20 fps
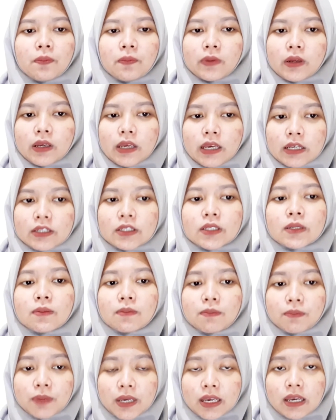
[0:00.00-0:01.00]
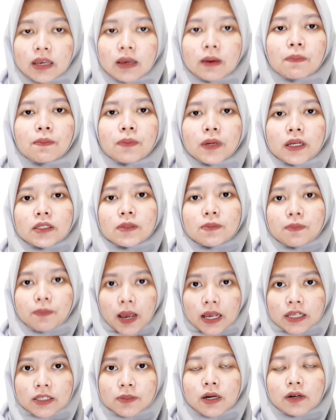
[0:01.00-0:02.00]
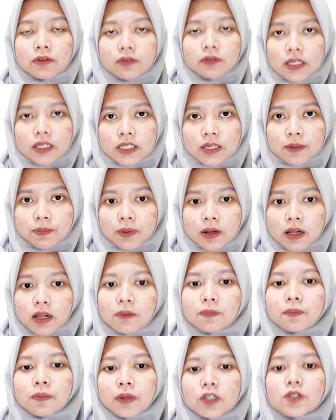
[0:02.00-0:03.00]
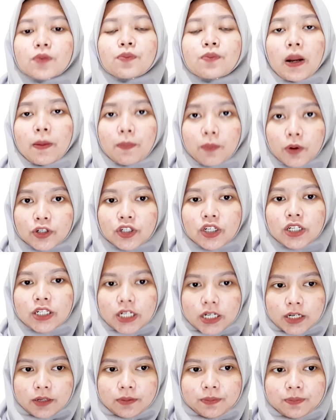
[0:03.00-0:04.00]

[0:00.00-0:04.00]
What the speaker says: is be plus past participle plus preposition.